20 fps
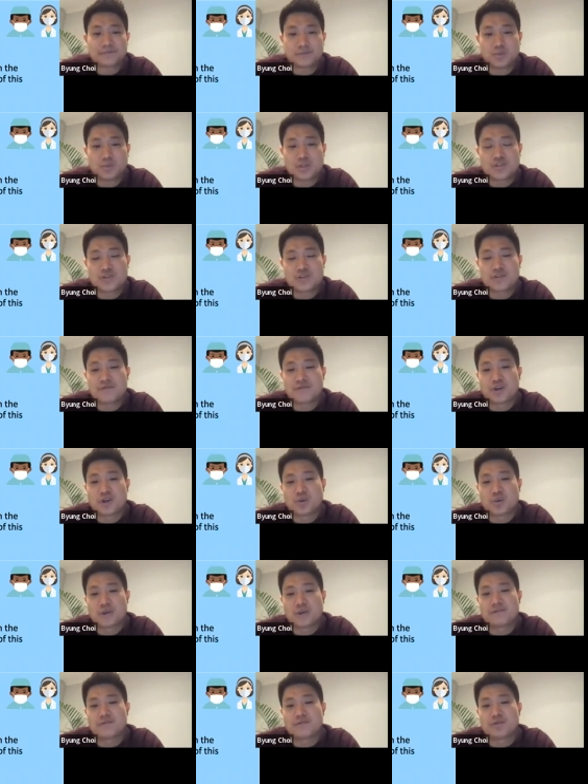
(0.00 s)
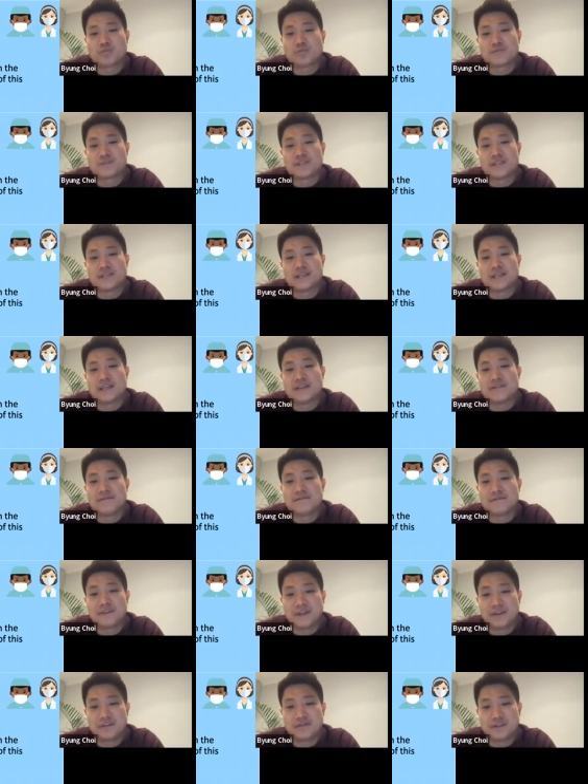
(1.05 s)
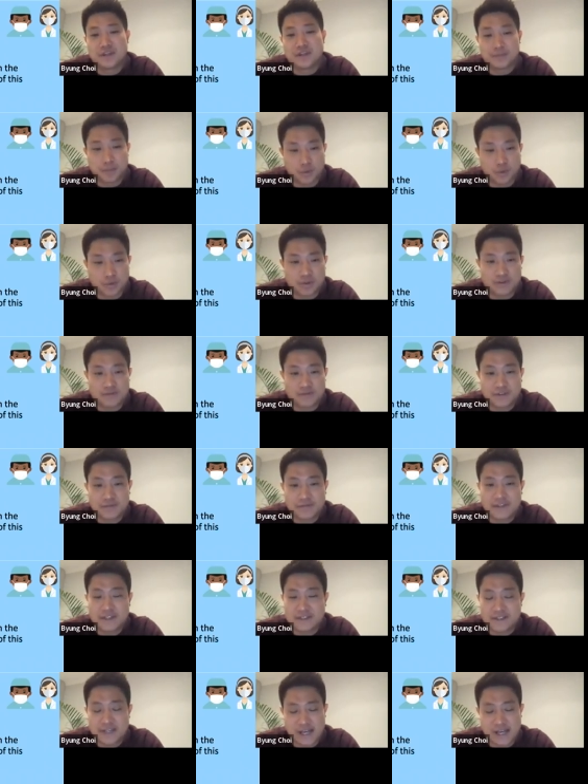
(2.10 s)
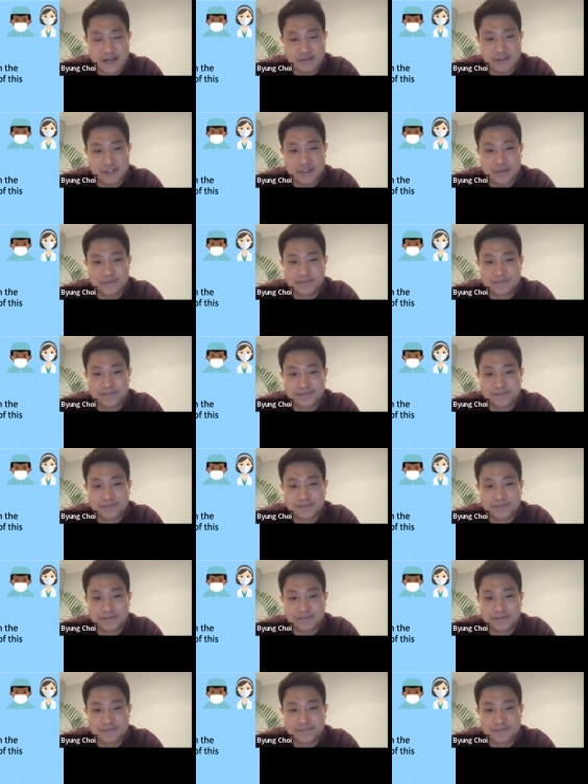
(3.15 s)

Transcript: Which of the following forms the inferior border of this area?